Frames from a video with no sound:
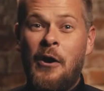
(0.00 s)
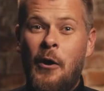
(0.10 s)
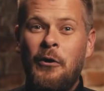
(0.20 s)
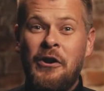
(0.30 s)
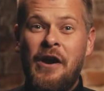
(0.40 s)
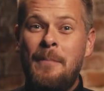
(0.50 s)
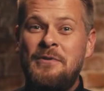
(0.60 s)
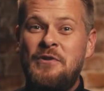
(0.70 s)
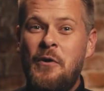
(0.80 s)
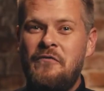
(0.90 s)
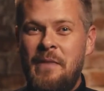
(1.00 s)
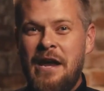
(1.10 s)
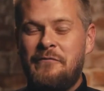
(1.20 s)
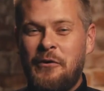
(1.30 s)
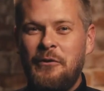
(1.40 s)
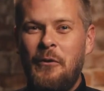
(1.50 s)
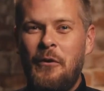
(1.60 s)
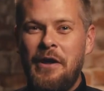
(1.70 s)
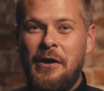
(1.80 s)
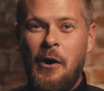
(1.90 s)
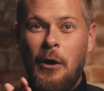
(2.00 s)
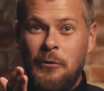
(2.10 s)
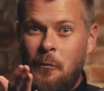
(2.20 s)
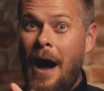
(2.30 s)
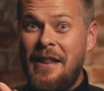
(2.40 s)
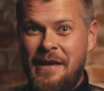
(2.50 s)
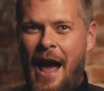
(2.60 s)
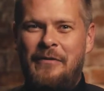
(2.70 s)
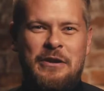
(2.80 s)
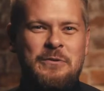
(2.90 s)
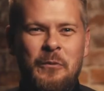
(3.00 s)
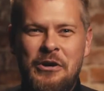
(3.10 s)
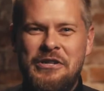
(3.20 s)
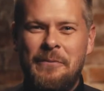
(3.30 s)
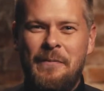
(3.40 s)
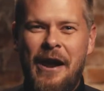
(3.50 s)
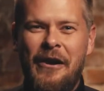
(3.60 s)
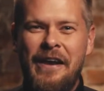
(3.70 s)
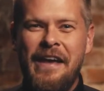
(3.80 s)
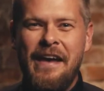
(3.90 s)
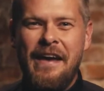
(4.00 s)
an earlier episode of Made for Glory called Why Do Catholics Worship Mary?